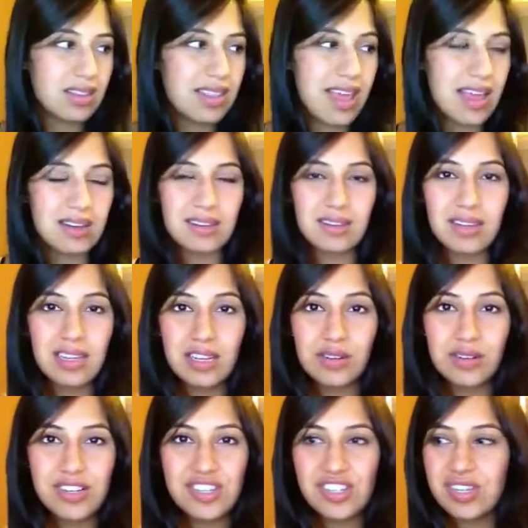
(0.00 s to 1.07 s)
that
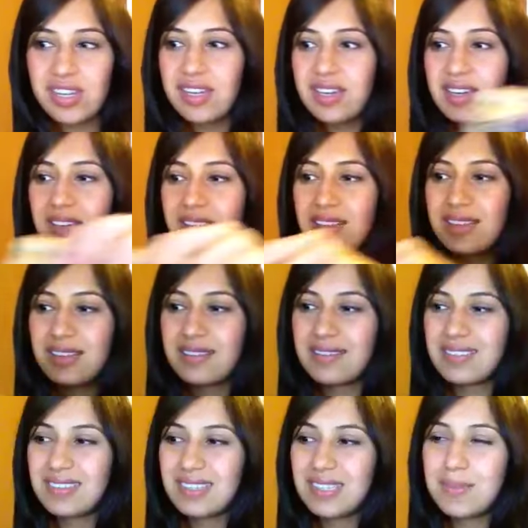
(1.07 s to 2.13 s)
licorice-y
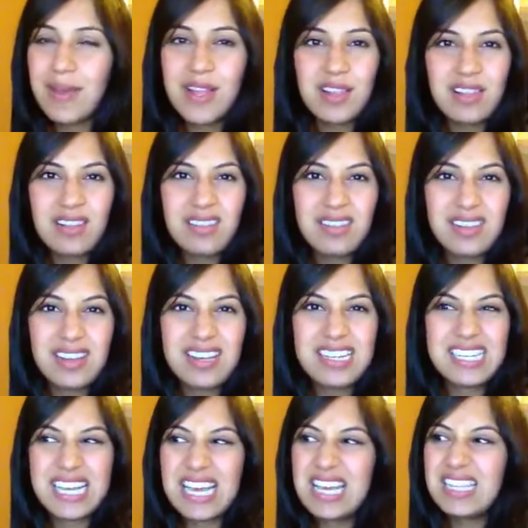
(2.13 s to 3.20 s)
smell
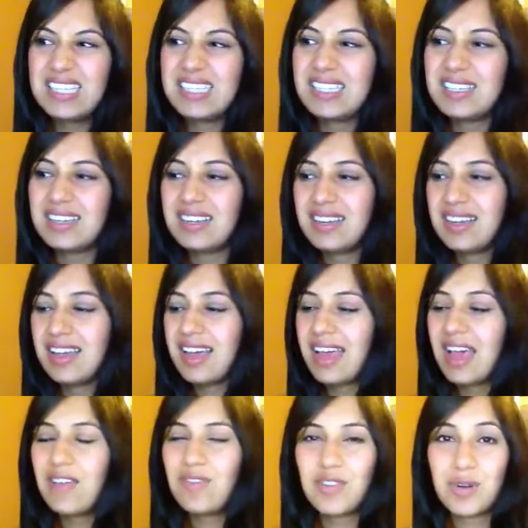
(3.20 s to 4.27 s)
and taste
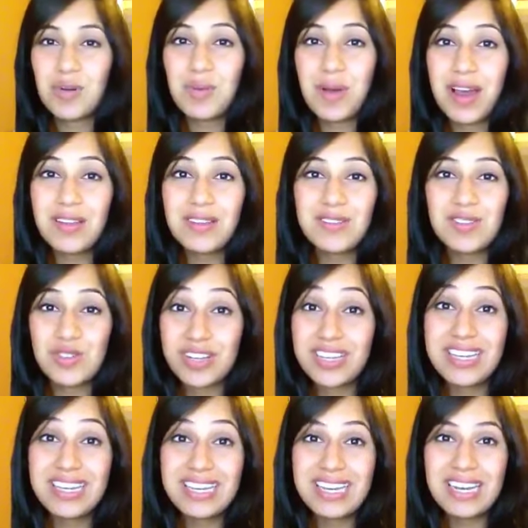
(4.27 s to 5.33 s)
after a while of
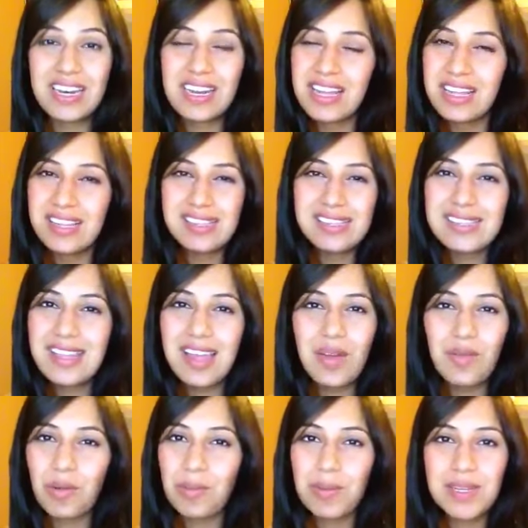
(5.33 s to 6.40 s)
drinking it. It's
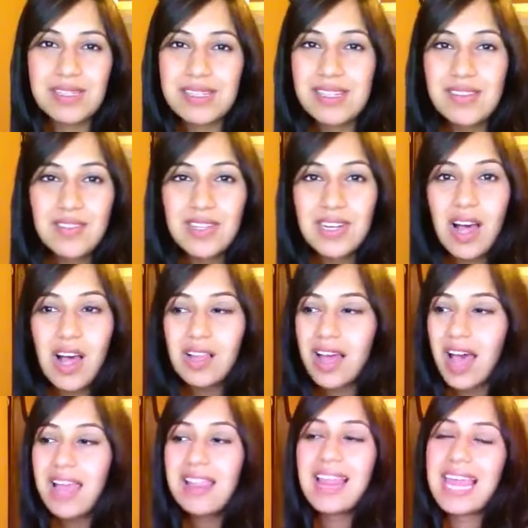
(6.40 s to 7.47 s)
not repulsive at all.
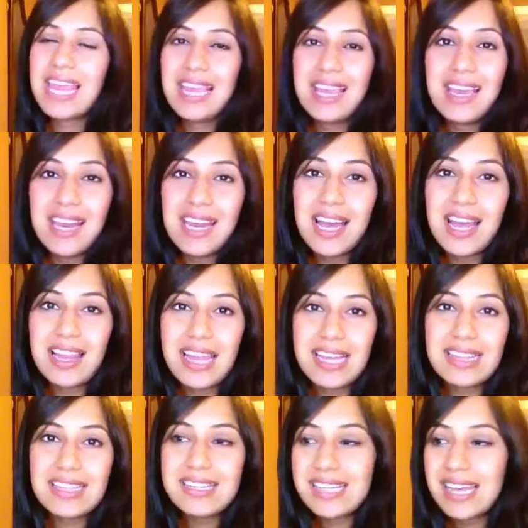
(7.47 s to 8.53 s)
I like it. I
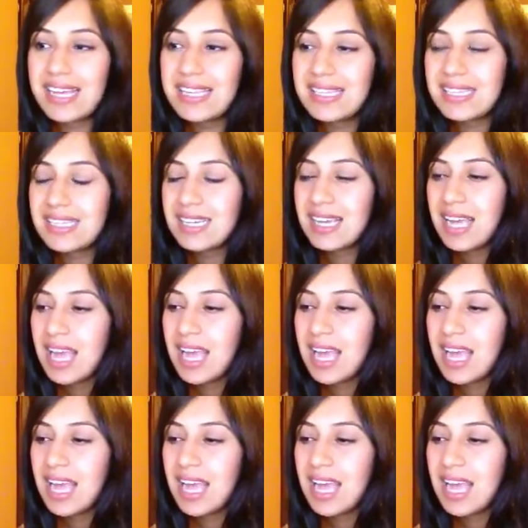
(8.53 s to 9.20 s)
like the taste.